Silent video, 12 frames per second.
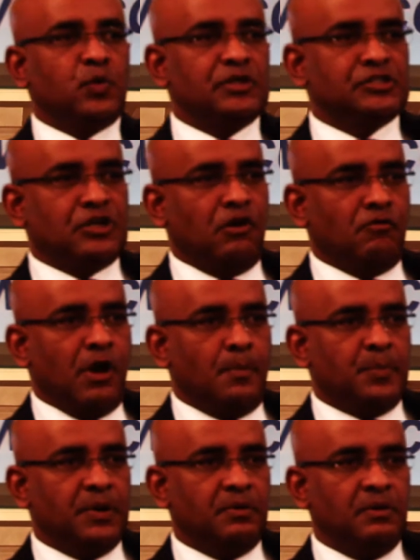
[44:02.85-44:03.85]
it was
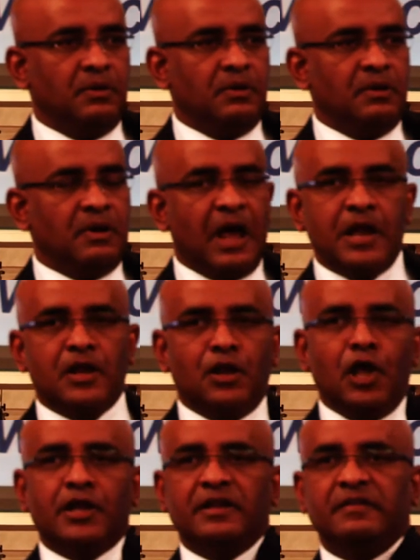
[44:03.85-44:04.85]
corrupt. And a
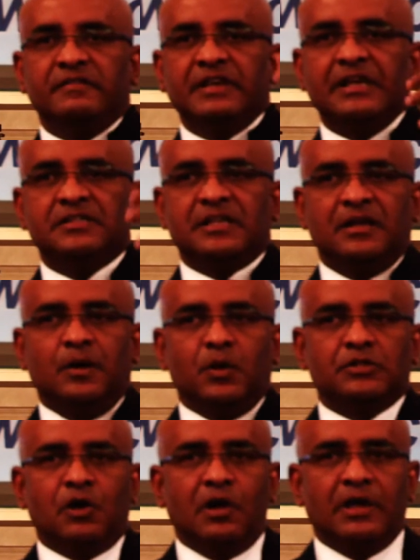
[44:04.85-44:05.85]
lot of the things that they
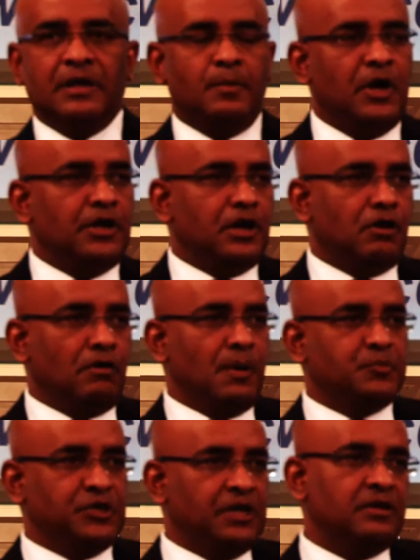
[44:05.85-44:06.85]
were talking about, the
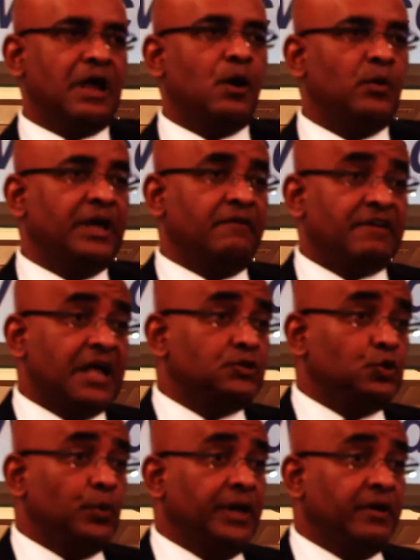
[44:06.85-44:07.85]
corruption, now they have had
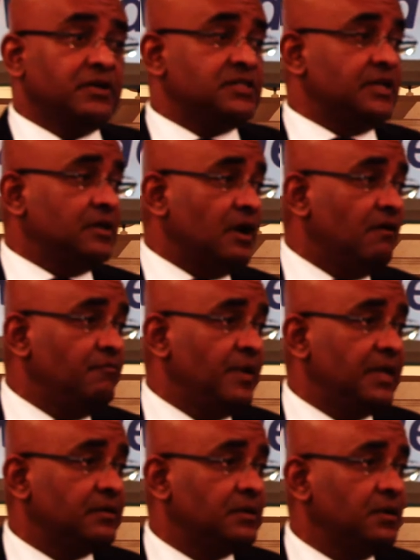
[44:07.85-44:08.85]
two years in
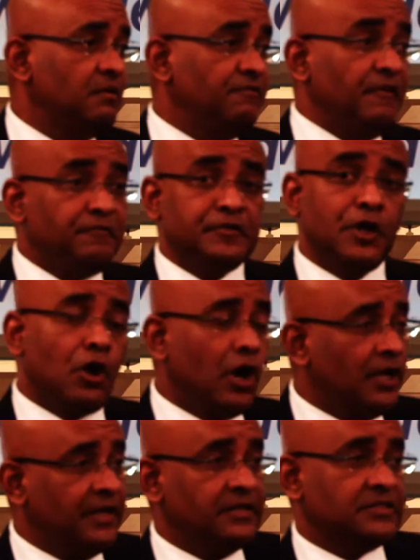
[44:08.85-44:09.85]
government, 50
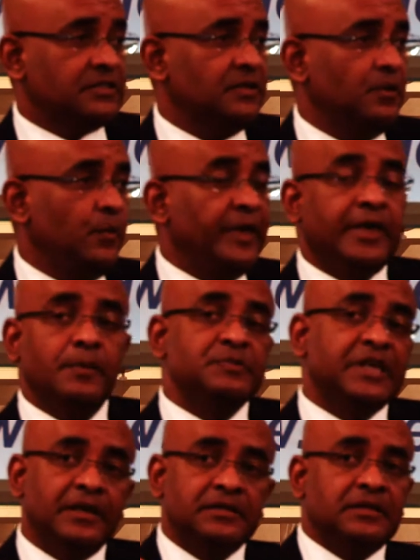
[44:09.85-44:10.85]
audits. We keep
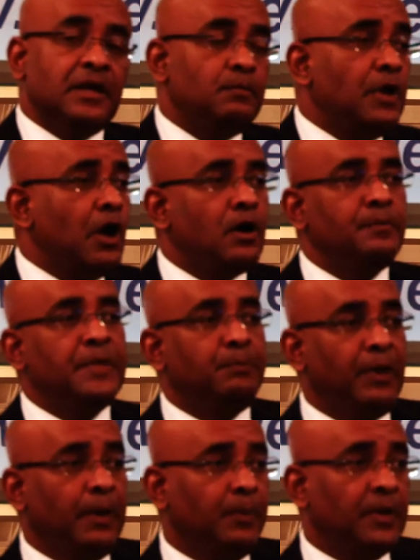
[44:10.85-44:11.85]
saying to them, lock up the
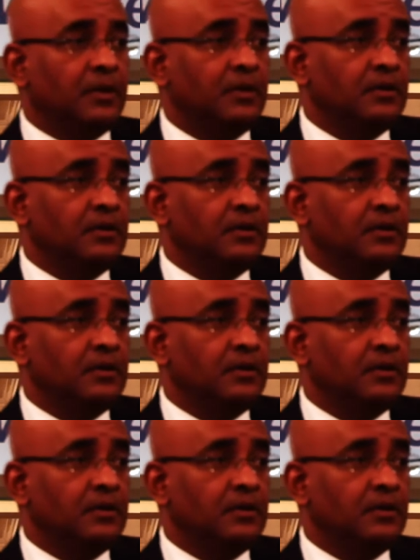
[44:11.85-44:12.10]
people